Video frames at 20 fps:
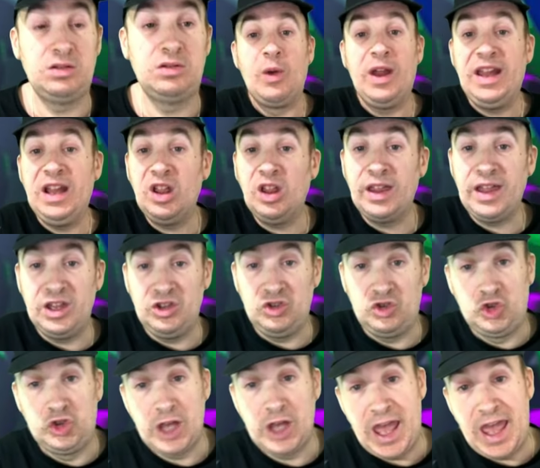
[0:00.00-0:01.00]
Wheedle
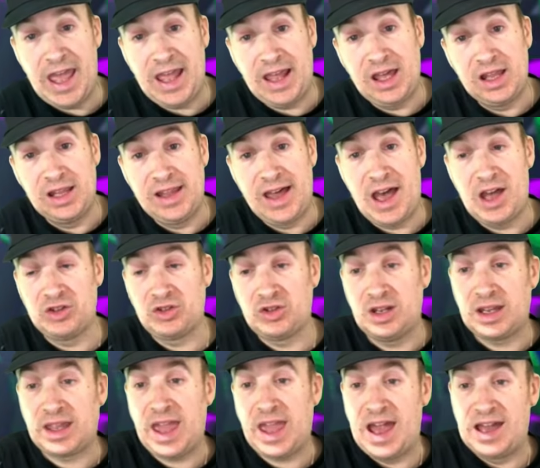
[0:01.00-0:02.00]
and Jig allows you
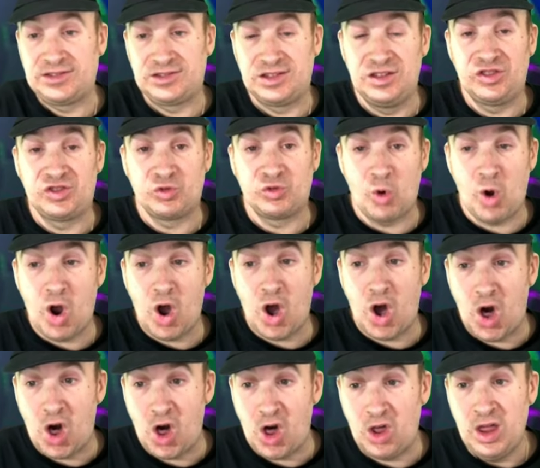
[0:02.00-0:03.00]
to cast
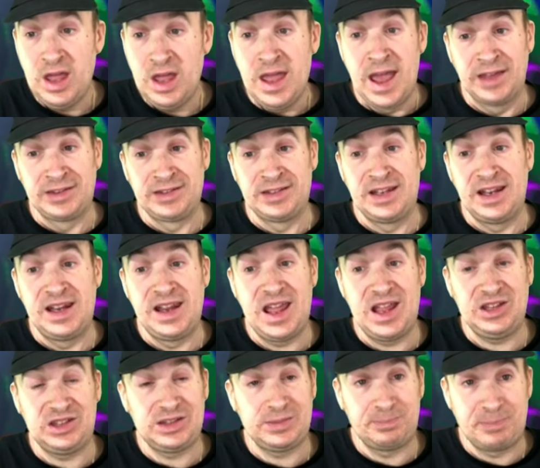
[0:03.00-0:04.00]
Enthrall as an
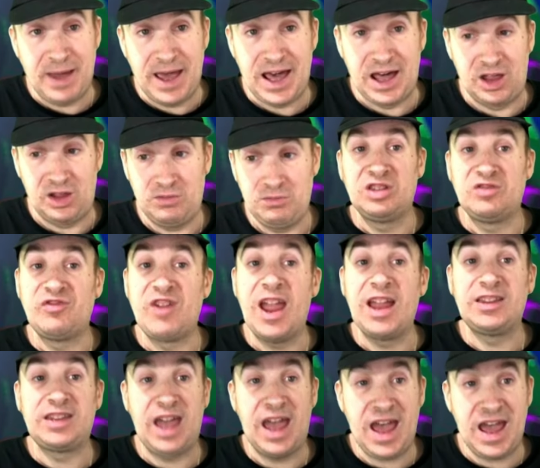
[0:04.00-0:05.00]
innate spell, which is
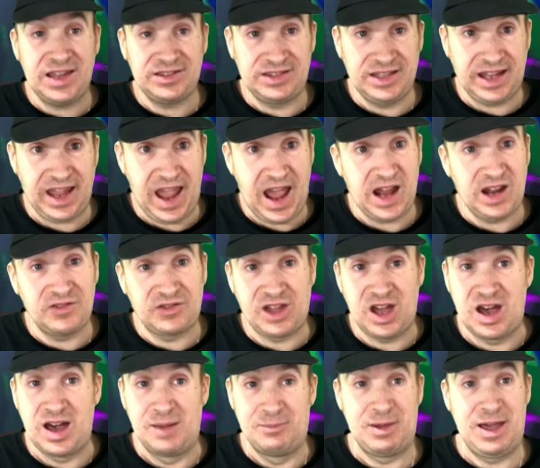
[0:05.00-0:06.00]
fantastic out of
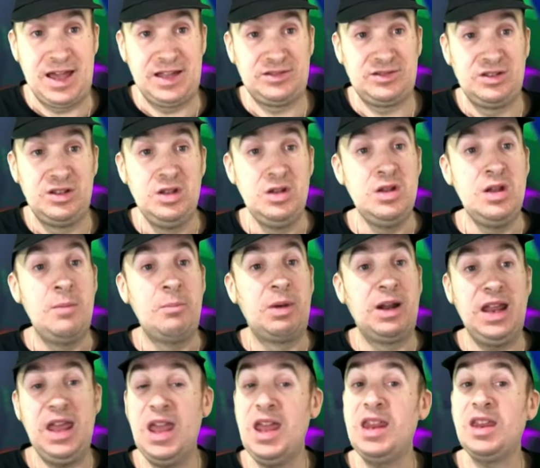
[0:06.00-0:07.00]
combat.
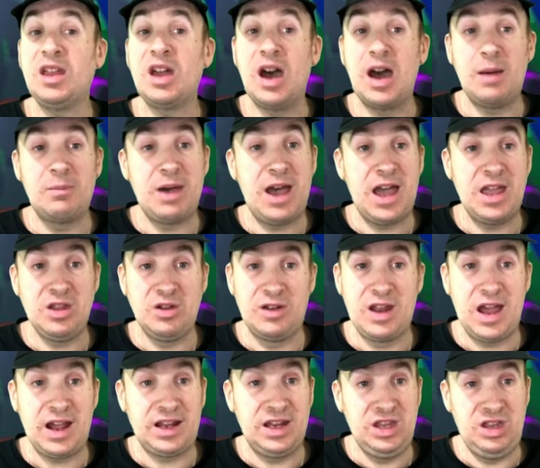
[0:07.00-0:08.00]
But in combat, you're
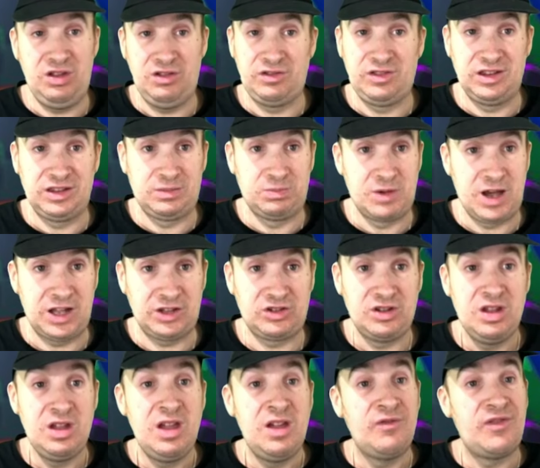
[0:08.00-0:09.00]
not going to use this much.
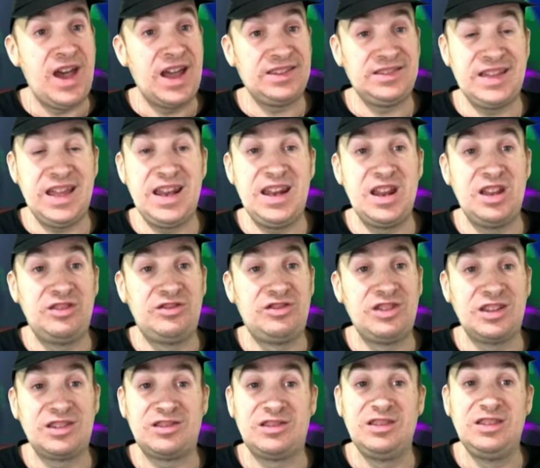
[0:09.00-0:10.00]
Fascinated is
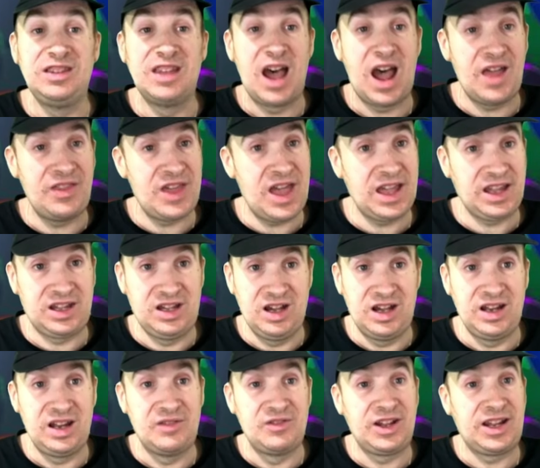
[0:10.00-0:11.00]
just not that
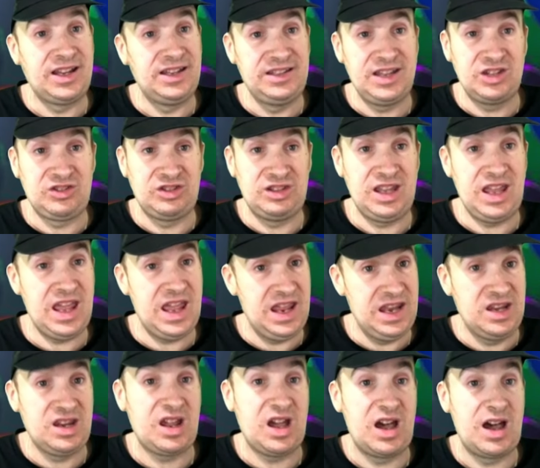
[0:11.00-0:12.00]
good of a condition
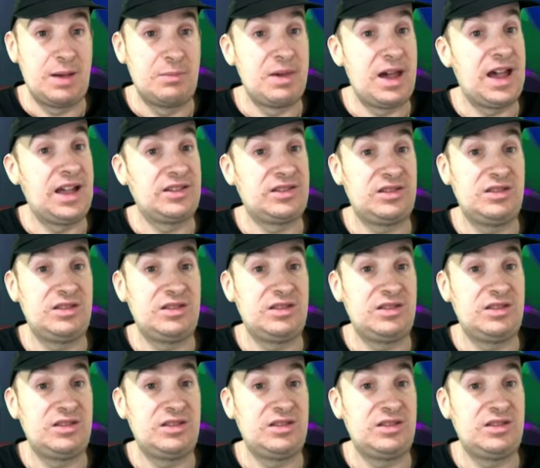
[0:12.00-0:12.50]
in combat.